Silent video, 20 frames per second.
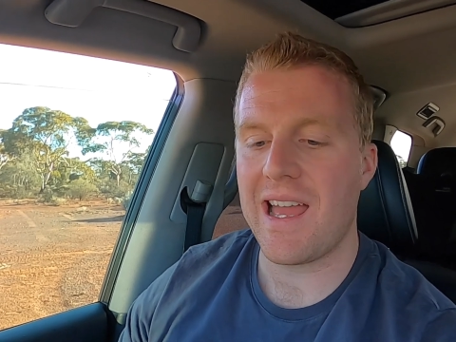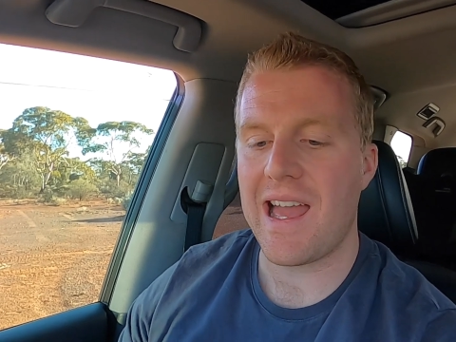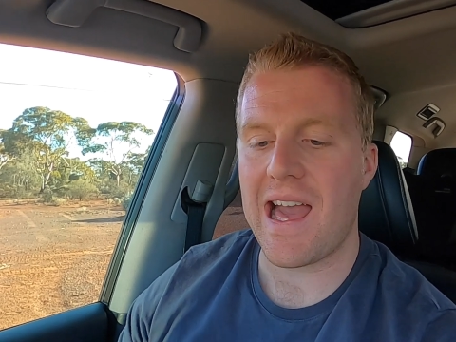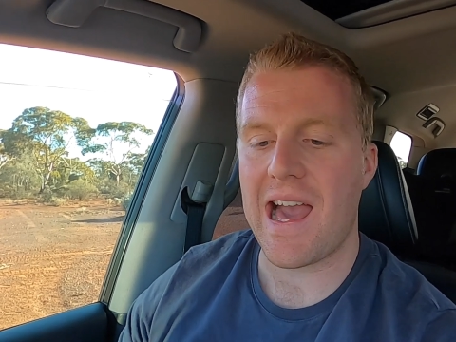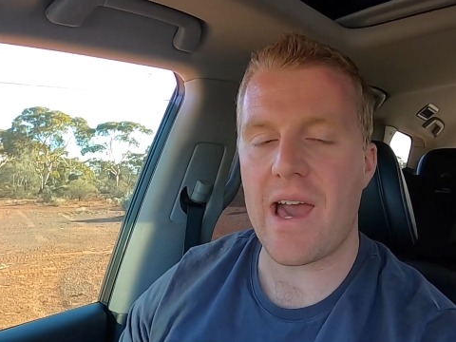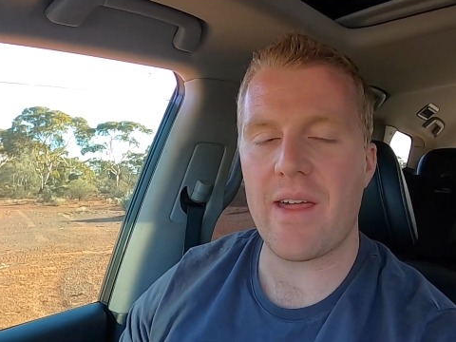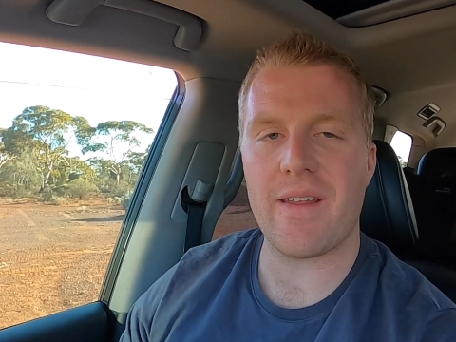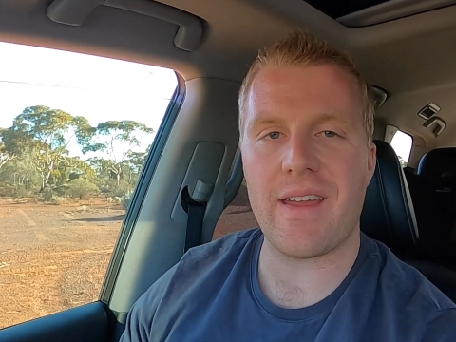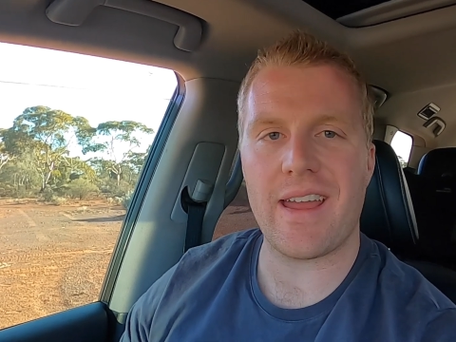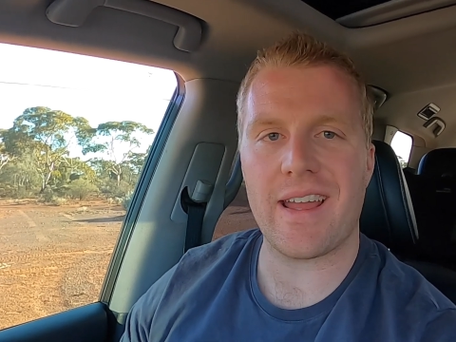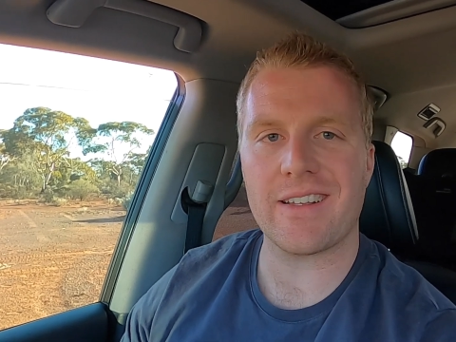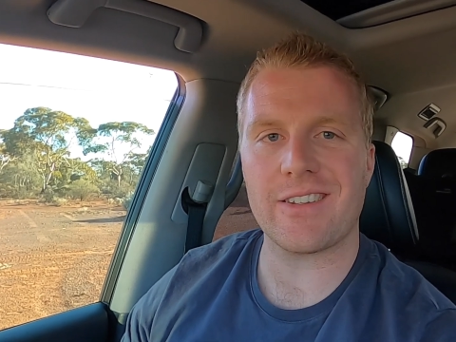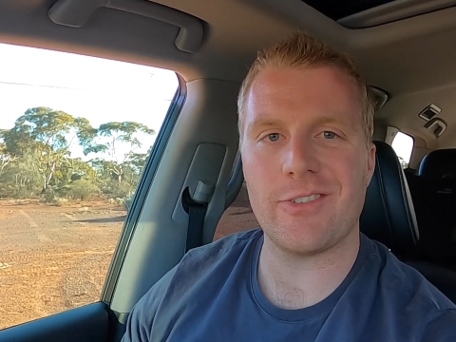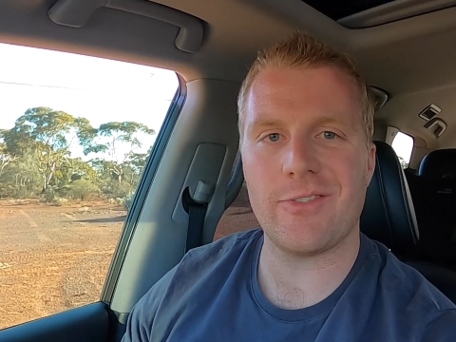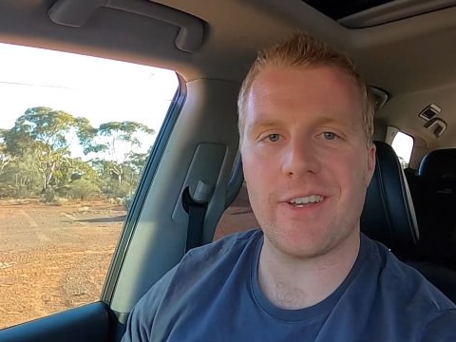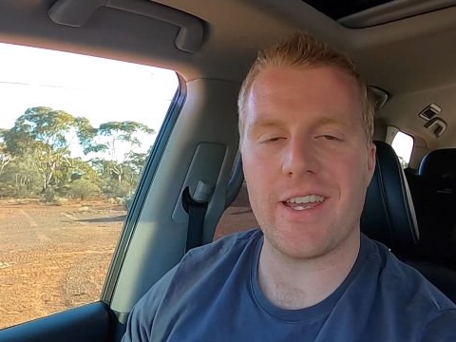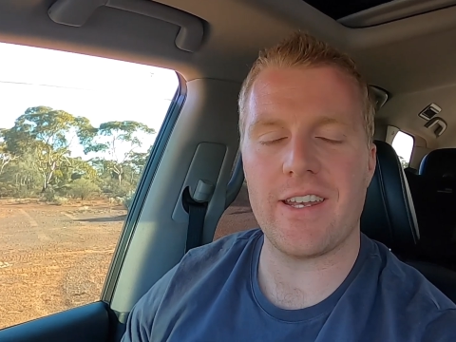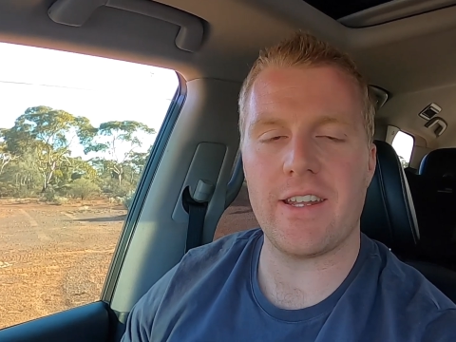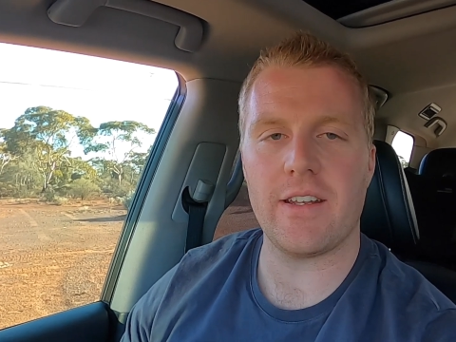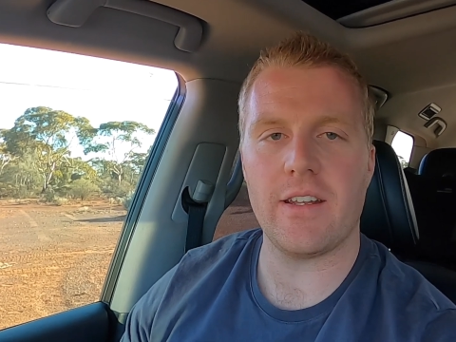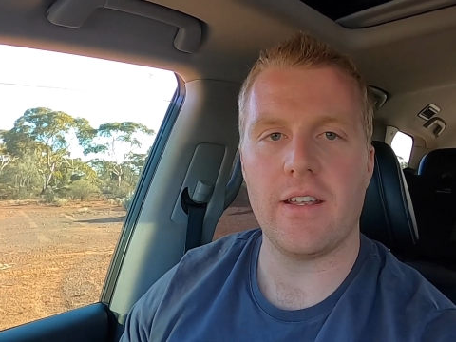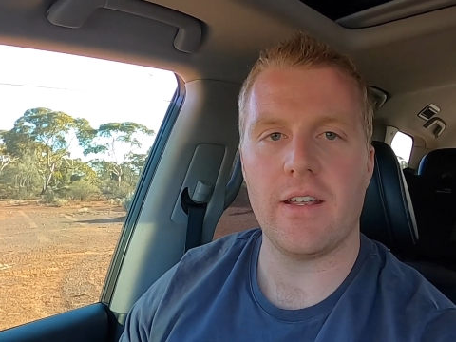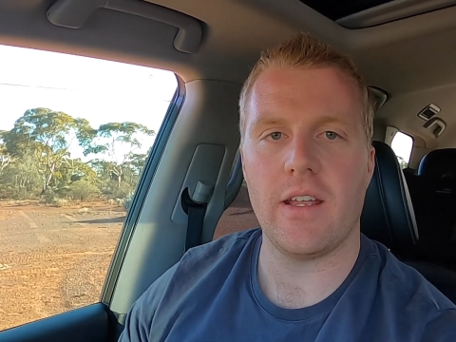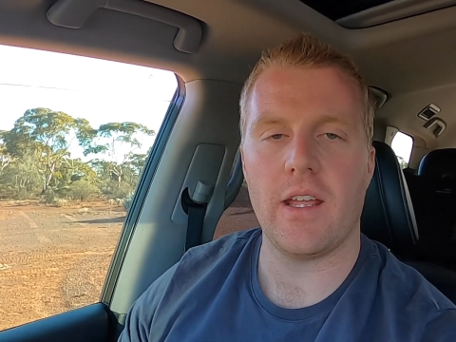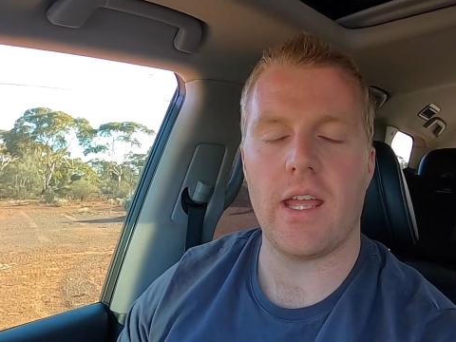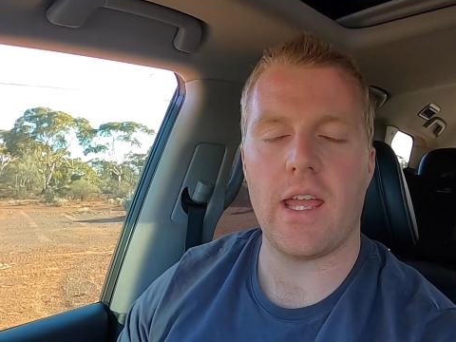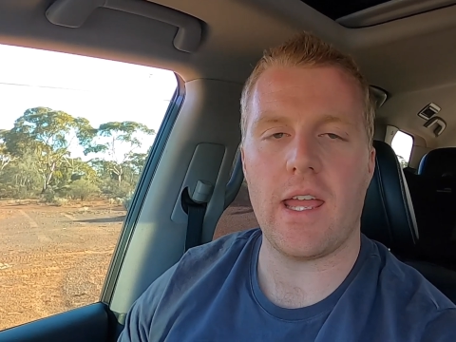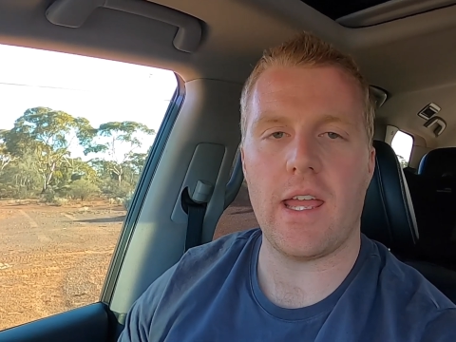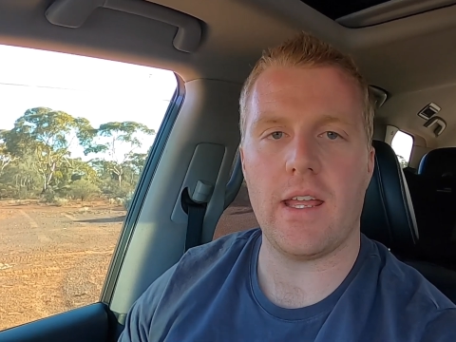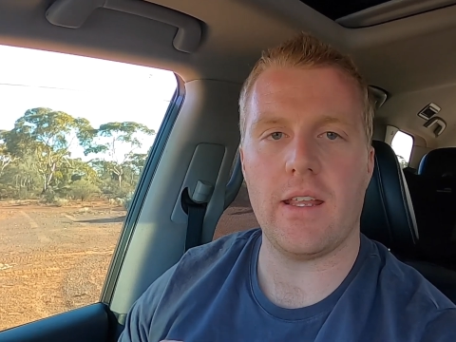how to activate it,
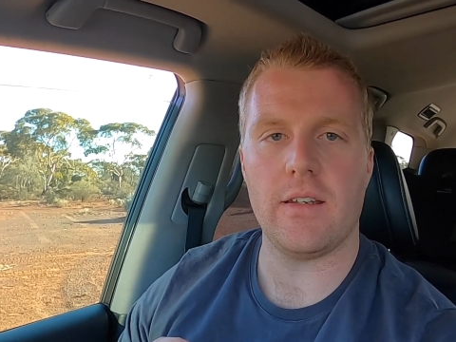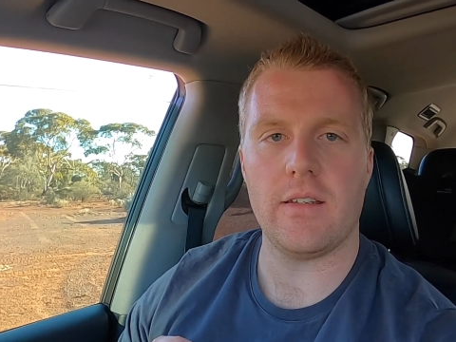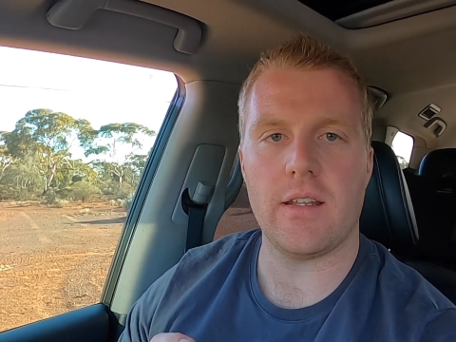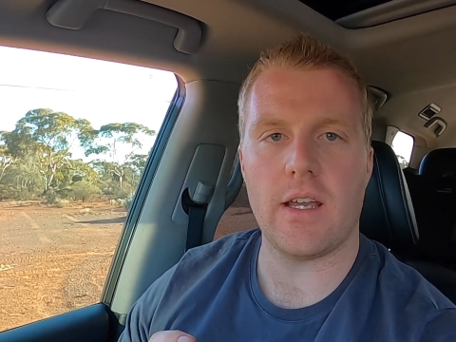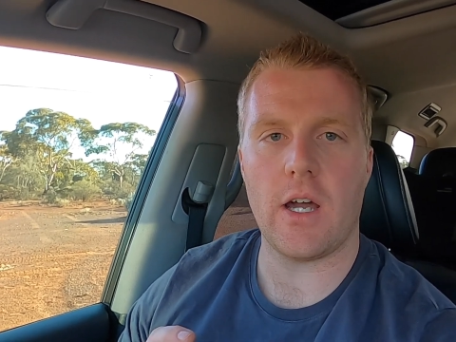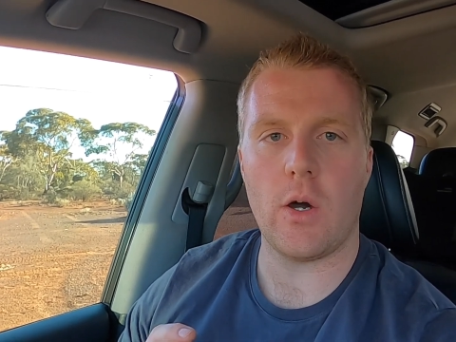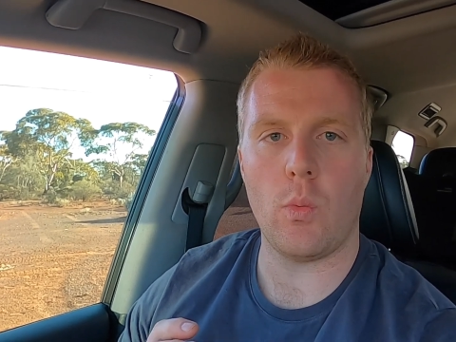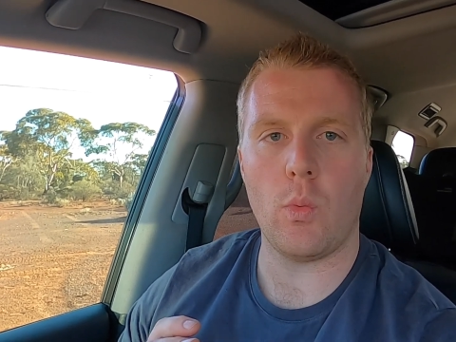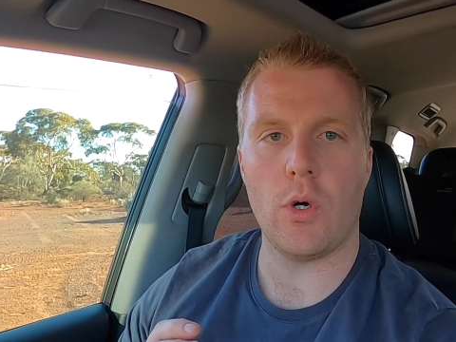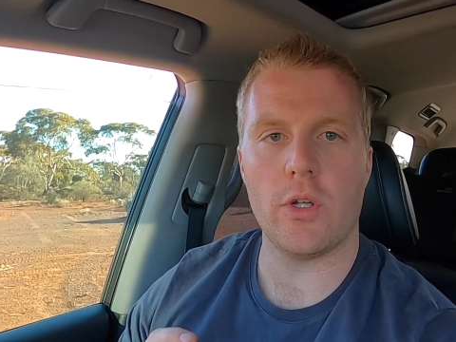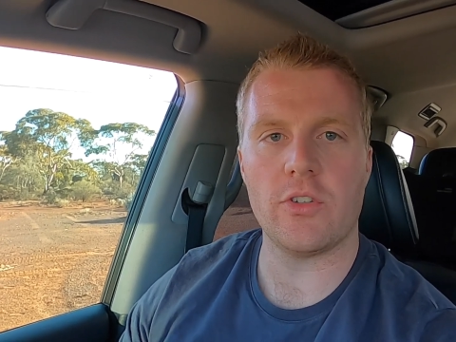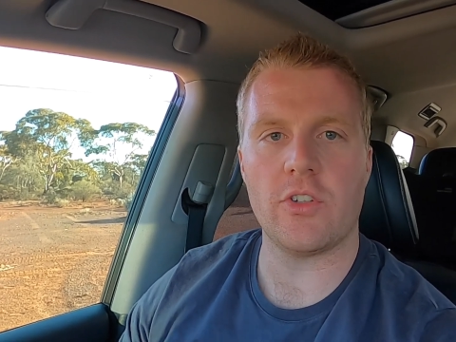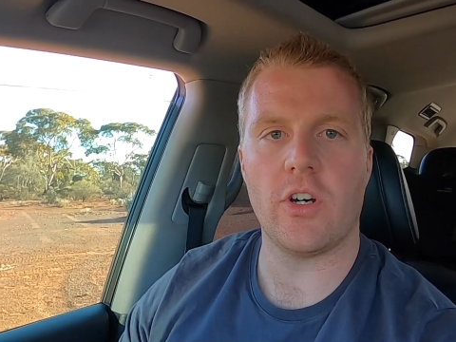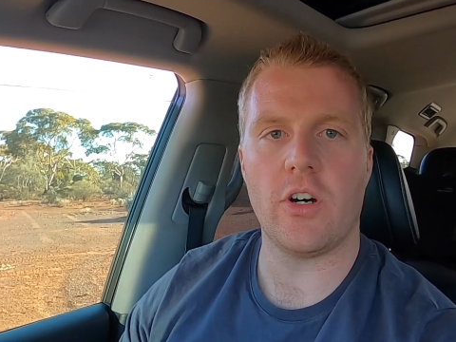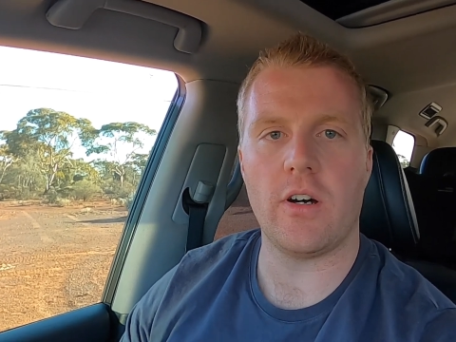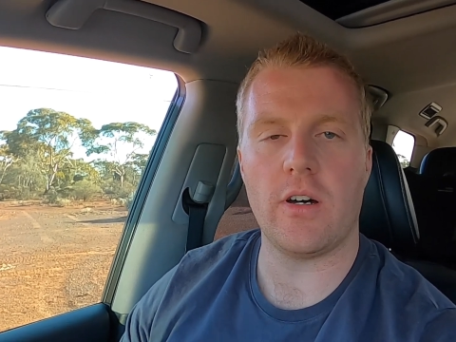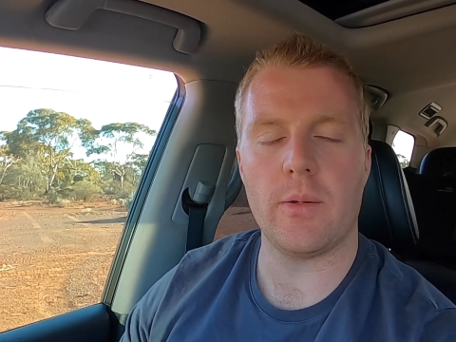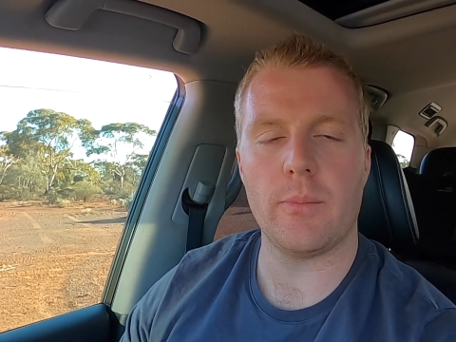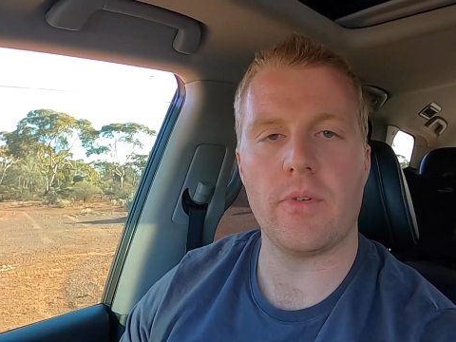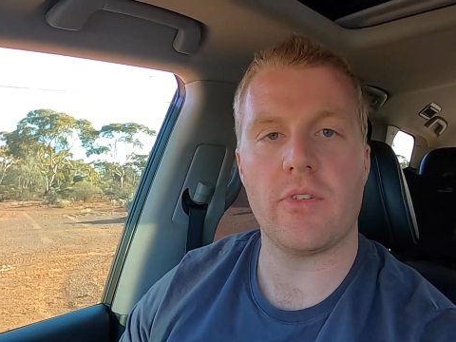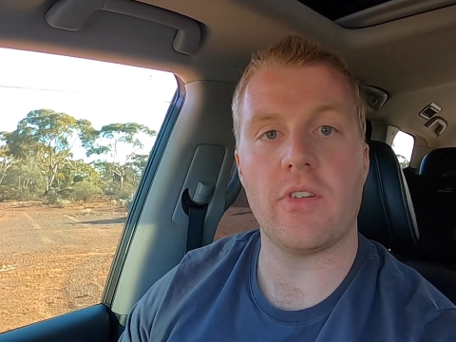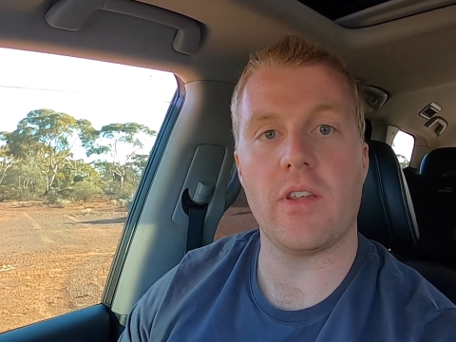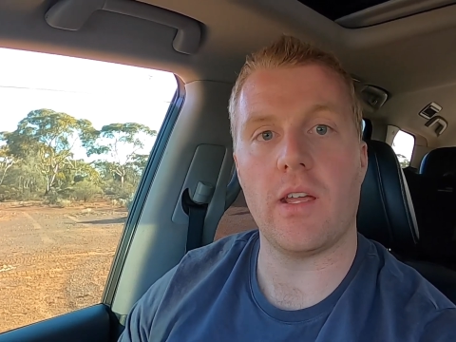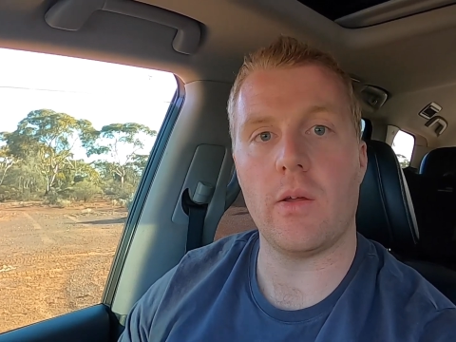and what times